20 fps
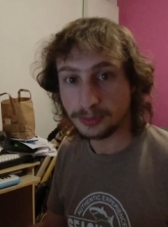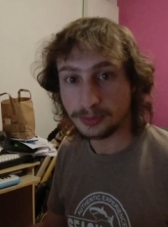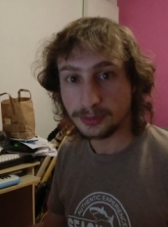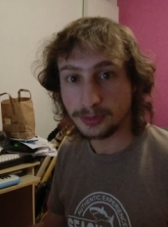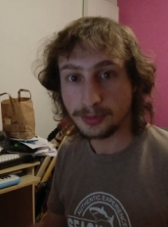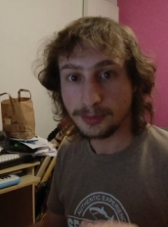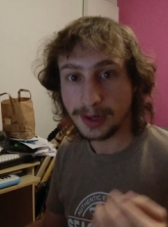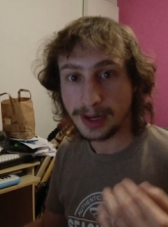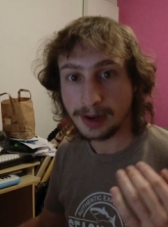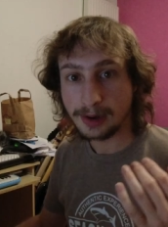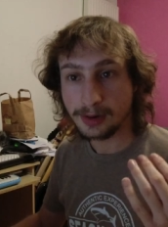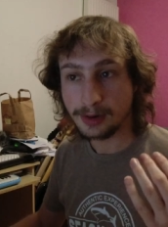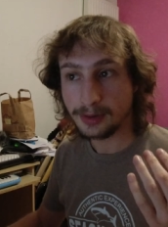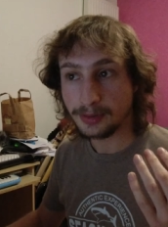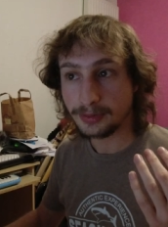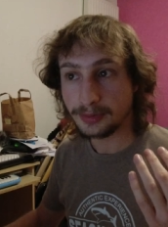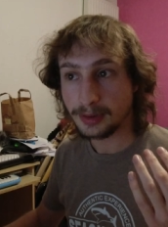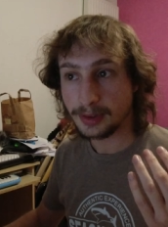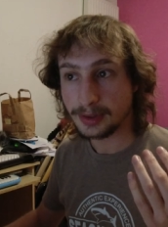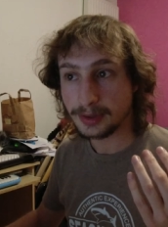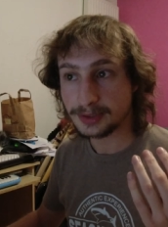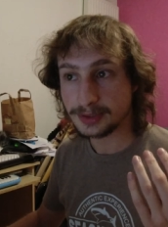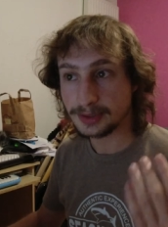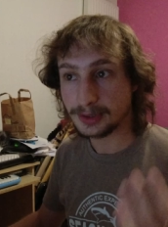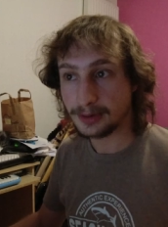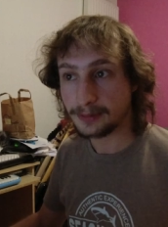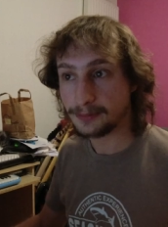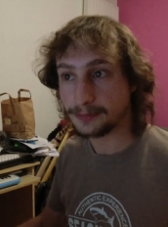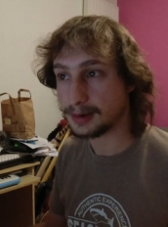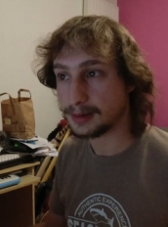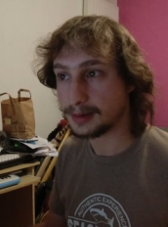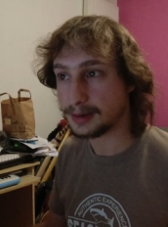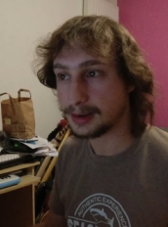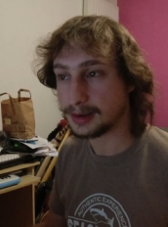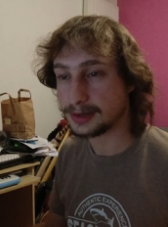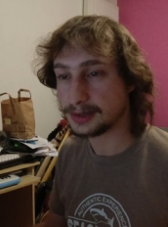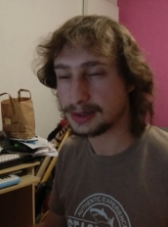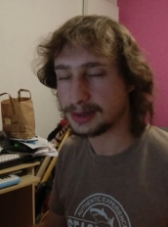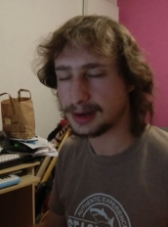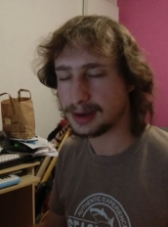the way I learn stuff,
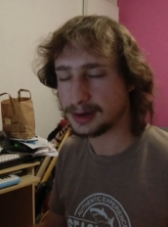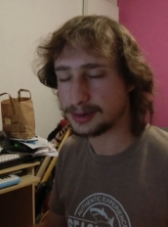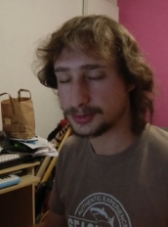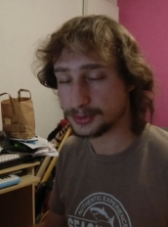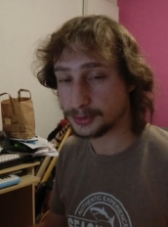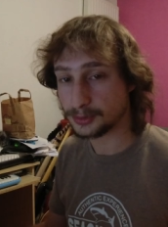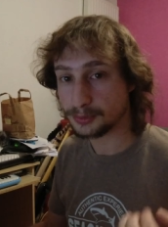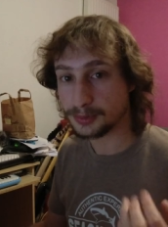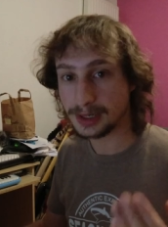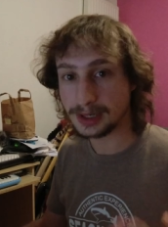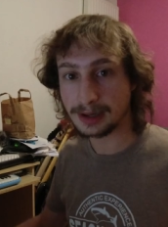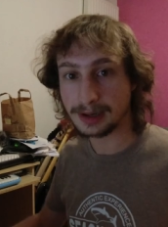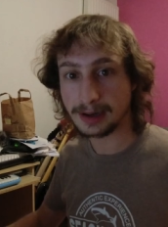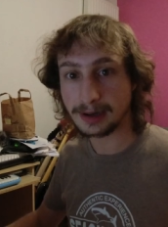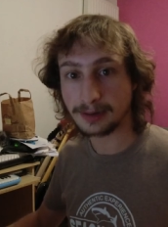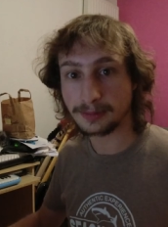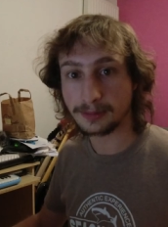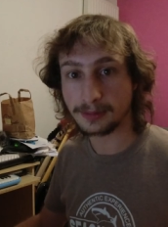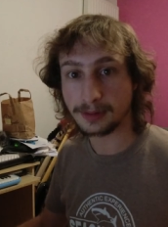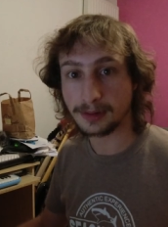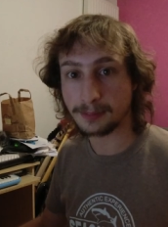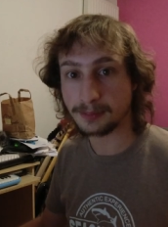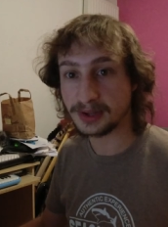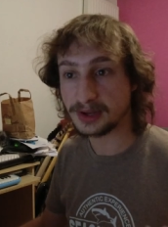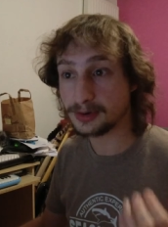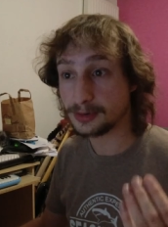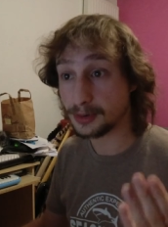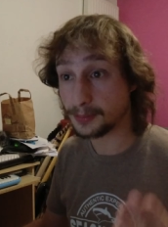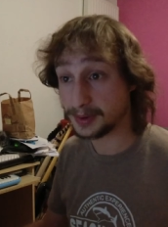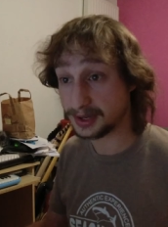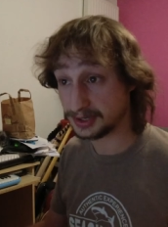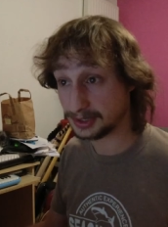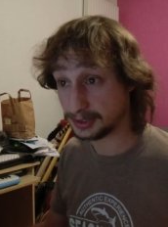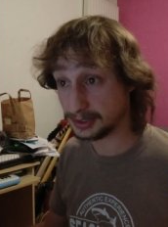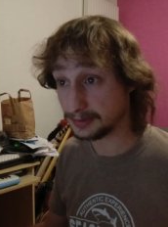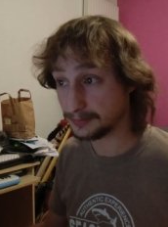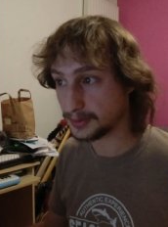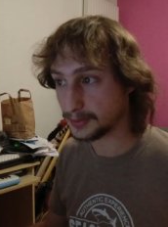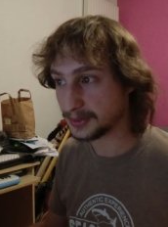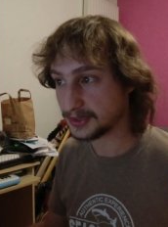I also really like uh, being
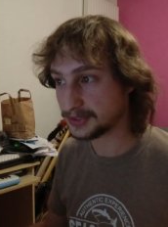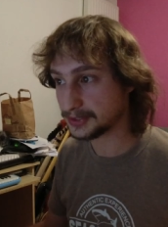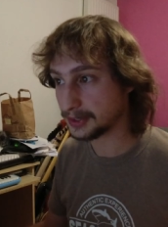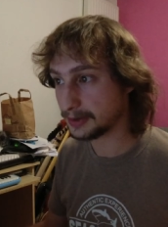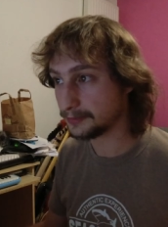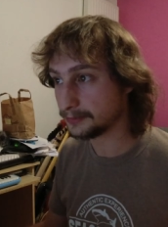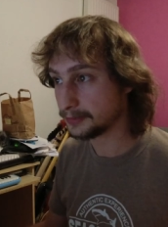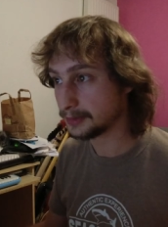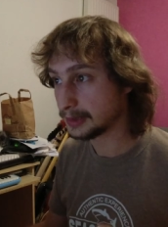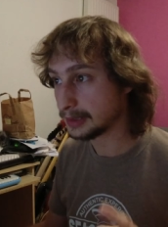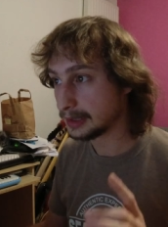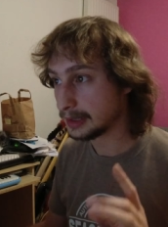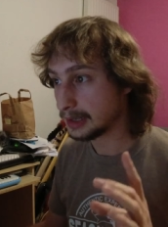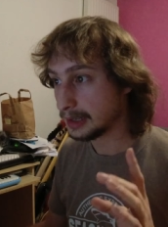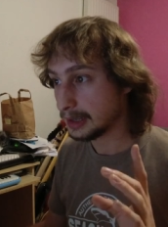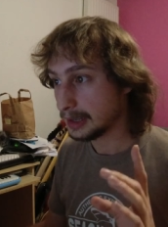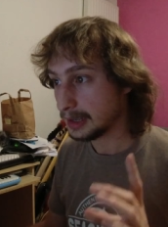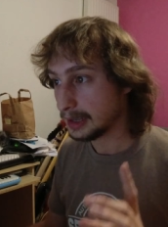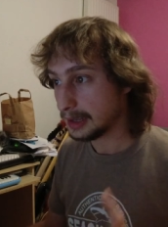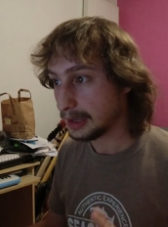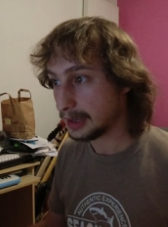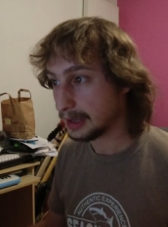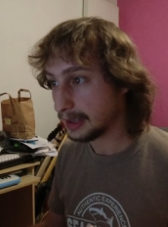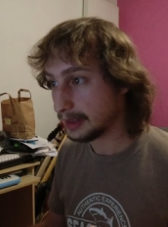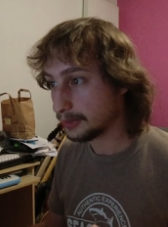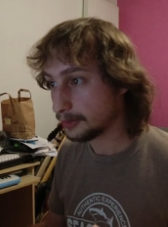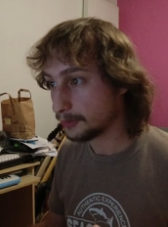competitive about stuff. And